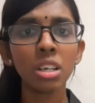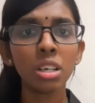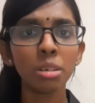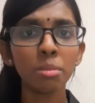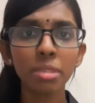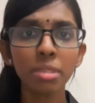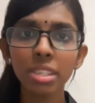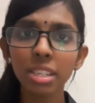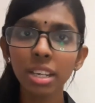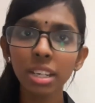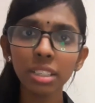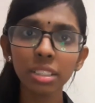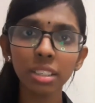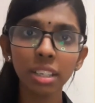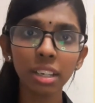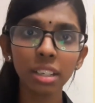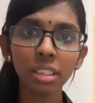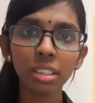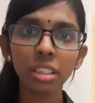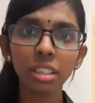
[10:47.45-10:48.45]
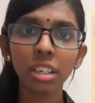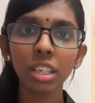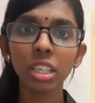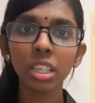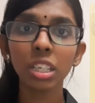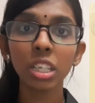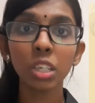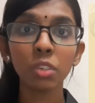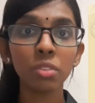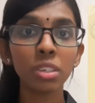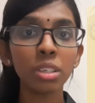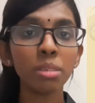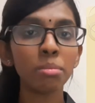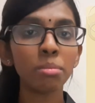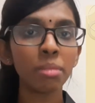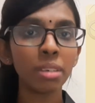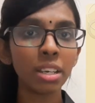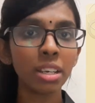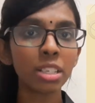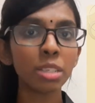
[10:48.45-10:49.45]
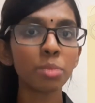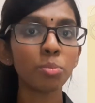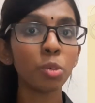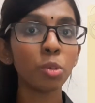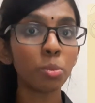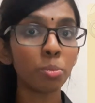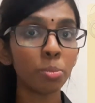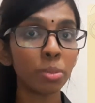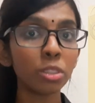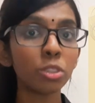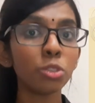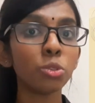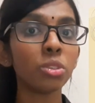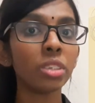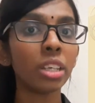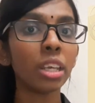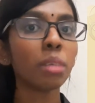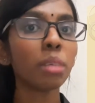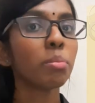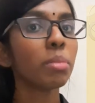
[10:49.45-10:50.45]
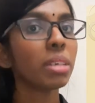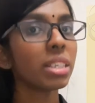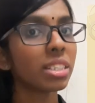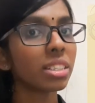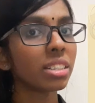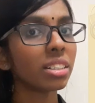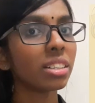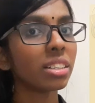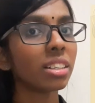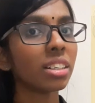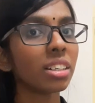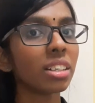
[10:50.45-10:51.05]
Besides that, it even makes people to take pictures.